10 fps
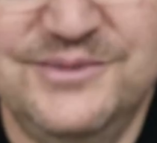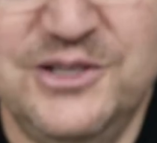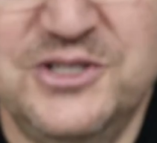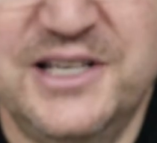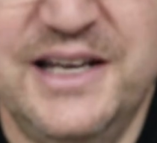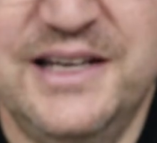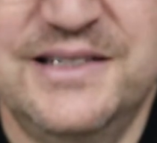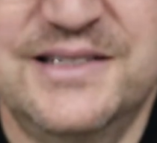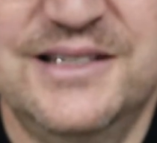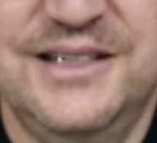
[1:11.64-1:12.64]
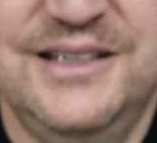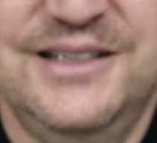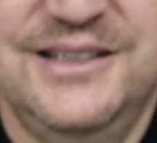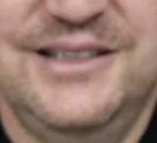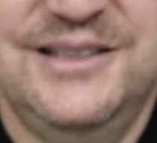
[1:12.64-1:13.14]
No tears,
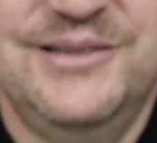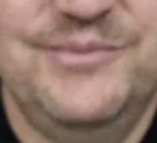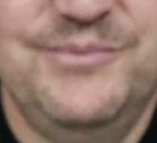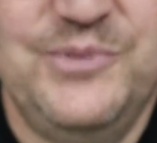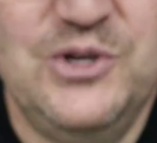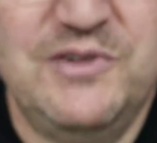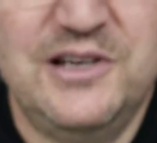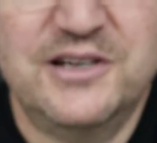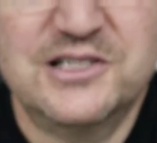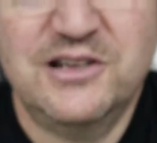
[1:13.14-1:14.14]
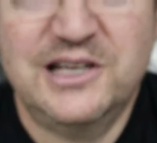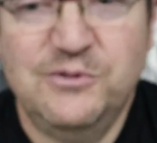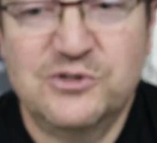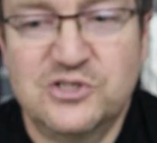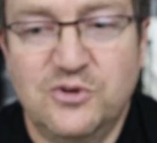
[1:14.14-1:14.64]
beautifully done. It's like a
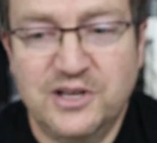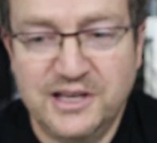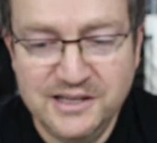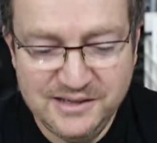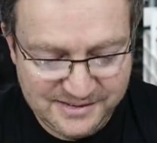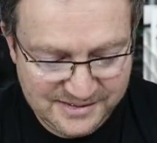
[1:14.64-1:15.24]
little stocking.